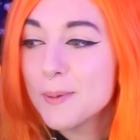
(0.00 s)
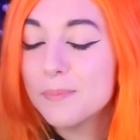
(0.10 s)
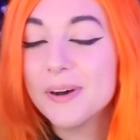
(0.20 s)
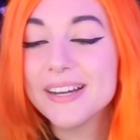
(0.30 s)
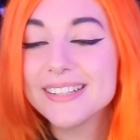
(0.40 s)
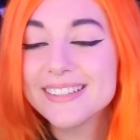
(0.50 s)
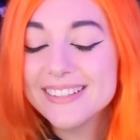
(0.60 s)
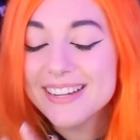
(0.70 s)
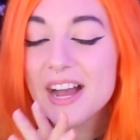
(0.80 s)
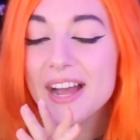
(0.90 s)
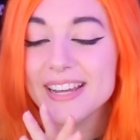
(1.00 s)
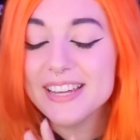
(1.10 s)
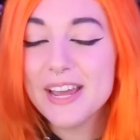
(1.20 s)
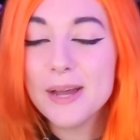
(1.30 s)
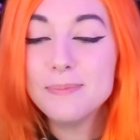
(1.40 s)
But I
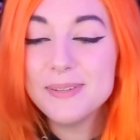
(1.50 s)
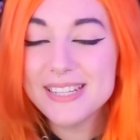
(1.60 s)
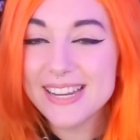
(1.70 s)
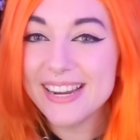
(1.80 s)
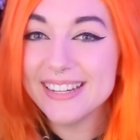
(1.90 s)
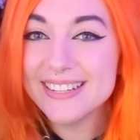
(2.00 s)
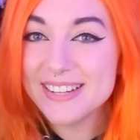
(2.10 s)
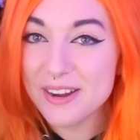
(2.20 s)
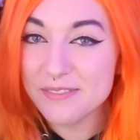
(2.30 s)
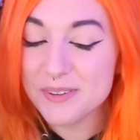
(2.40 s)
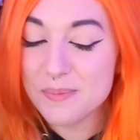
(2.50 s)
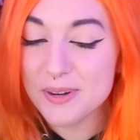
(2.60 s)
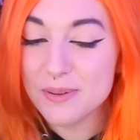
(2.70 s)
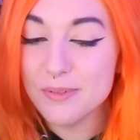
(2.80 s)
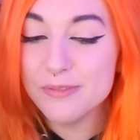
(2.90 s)
kept saying to
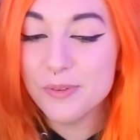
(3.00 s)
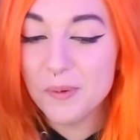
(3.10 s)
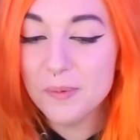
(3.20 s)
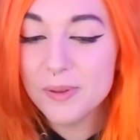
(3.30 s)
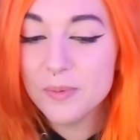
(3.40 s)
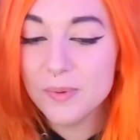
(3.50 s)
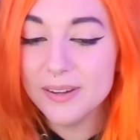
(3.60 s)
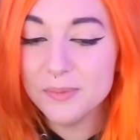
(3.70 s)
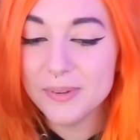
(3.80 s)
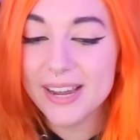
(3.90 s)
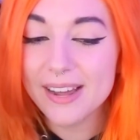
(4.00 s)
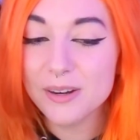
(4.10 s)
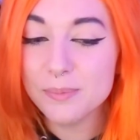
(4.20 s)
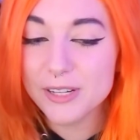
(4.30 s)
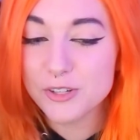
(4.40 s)
everybody before we went and we had
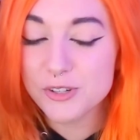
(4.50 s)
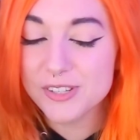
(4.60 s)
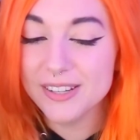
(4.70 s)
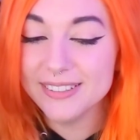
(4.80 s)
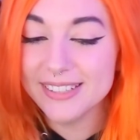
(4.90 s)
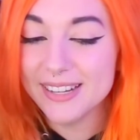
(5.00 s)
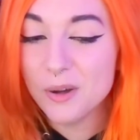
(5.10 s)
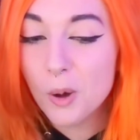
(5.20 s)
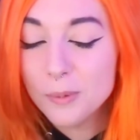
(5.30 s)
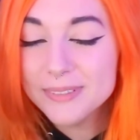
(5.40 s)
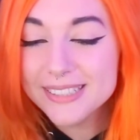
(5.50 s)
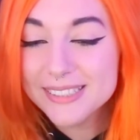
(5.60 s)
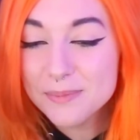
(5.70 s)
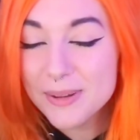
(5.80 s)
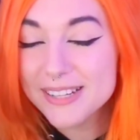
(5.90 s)
our pictures done that I hope they
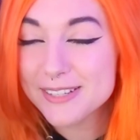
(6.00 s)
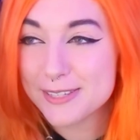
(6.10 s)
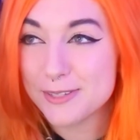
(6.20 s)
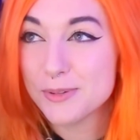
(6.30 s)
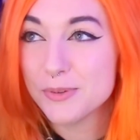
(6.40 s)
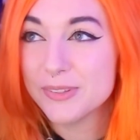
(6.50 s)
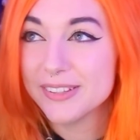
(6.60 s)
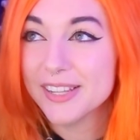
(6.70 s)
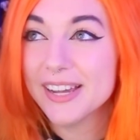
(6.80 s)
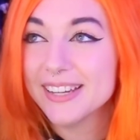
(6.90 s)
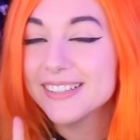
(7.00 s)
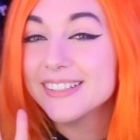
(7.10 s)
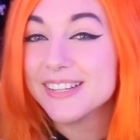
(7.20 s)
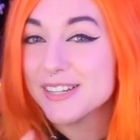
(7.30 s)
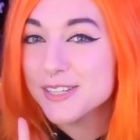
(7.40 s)
didn't make us do the like
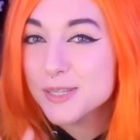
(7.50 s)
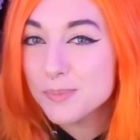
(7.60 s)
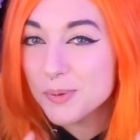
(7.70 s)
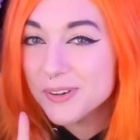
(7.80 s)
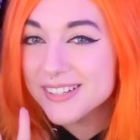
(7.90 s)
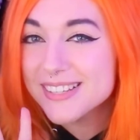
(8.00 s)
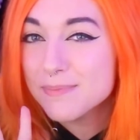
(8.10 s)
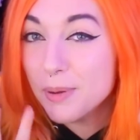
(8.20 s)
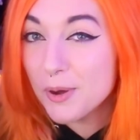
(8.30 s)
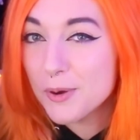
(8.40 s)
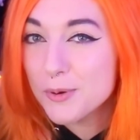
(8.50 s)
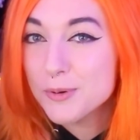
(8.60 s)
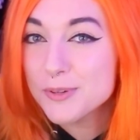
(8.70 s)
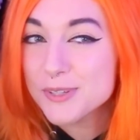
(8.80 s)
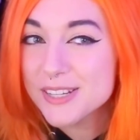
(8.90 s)
esports
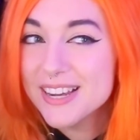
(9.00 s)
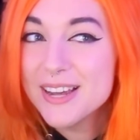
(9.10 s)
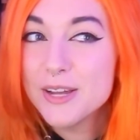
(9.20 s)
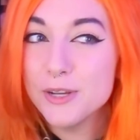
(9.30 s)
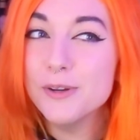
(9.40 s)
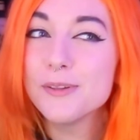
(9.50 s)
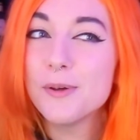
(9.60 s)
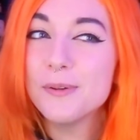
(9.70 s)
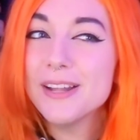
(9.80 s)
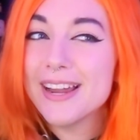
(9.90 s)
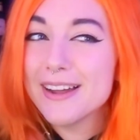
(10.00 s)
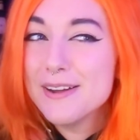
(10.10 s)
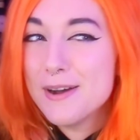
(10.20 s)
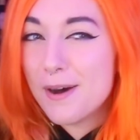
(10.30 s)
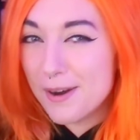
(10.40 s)
pose. You know, the whole like
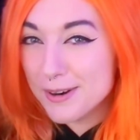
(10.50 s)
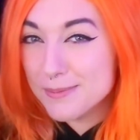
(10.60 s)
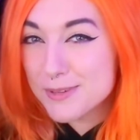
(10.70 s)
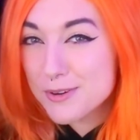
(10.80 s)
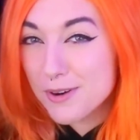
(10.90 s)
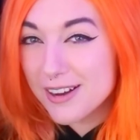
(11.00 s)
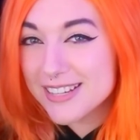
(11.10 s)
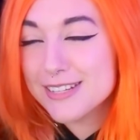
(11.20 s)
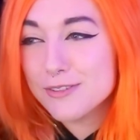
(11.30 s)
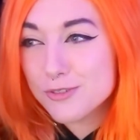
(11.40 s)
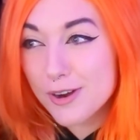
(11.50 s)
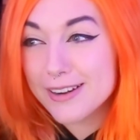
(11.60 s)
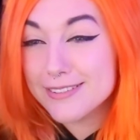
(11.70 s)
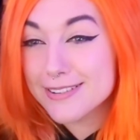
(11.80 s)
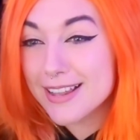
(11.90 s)
arms crossed and you try
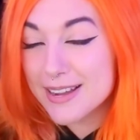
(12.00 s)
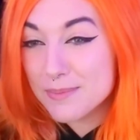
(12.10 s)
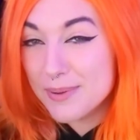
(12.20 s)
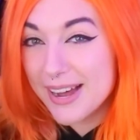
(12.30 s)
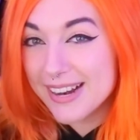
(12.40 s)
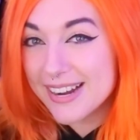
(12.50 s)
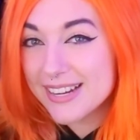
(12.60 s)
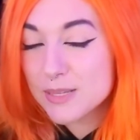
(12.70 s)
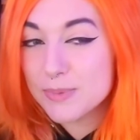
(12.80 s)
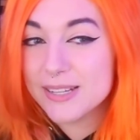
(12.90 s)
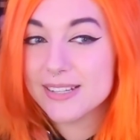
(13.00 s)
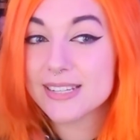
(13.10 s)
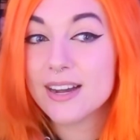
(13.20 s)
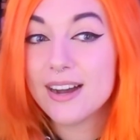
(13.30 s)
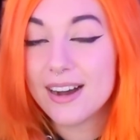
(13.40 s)
to look like a badass, because
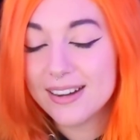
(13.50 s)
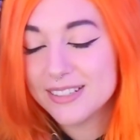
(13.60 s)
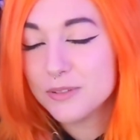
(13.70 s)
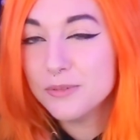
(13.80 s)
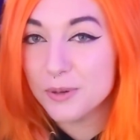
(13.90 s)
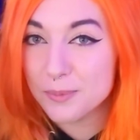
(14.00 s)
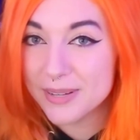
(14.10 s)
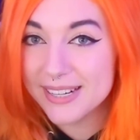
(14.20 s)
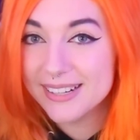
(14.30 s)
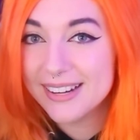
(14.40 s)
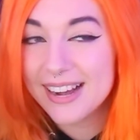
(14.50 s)
you know me.